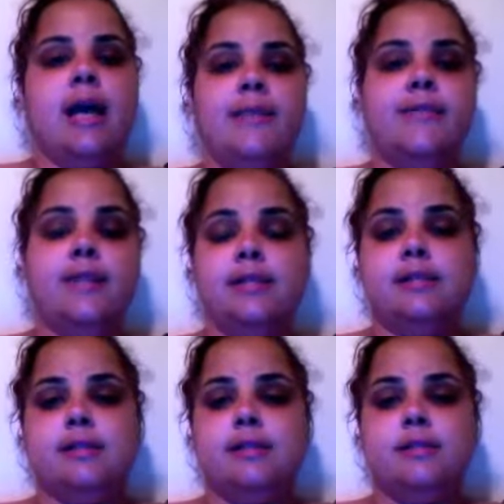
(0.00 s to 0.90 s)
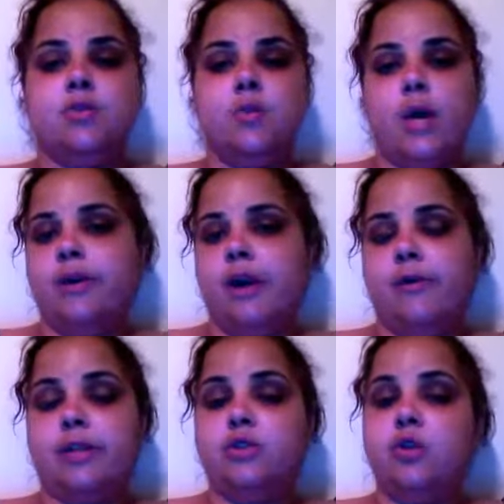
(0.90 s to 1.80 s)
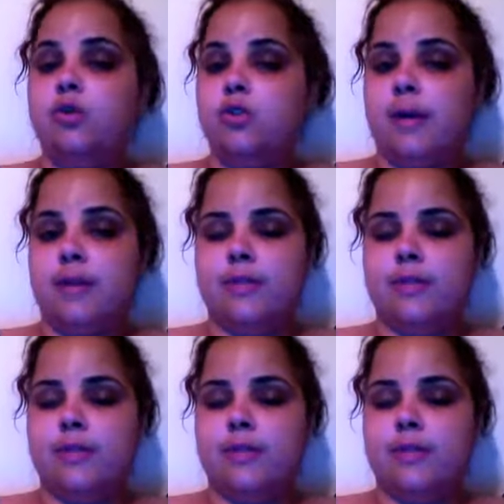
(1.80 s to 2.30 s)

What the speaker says: And this sweater I already told you about,